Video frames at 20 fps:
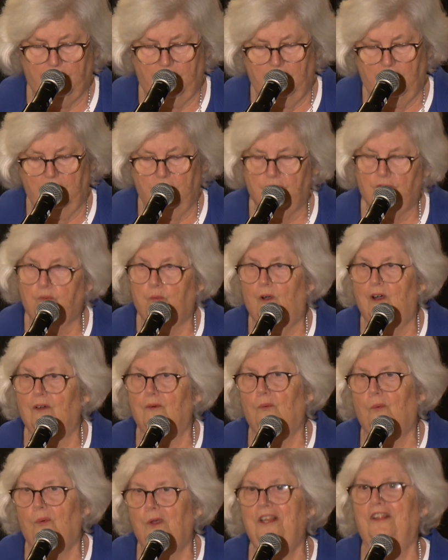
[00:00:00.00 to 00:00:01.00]
And it's
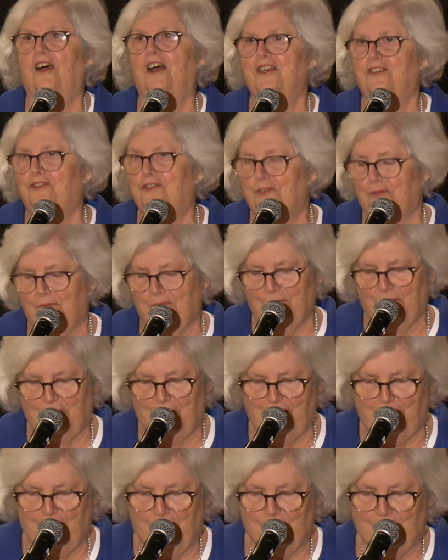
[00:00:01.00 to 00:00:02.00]
what we like to
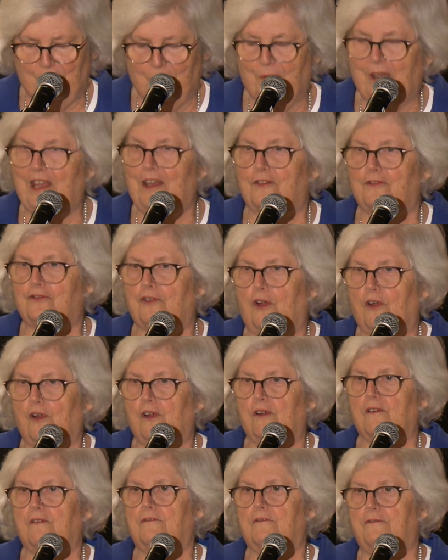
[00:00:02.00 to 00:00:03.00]
refer to as
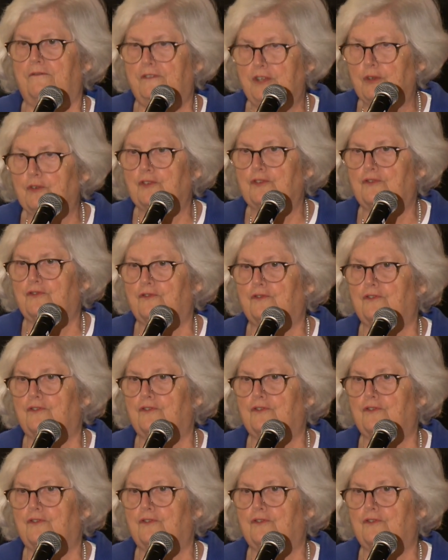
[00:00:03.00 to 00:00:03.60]
our fierce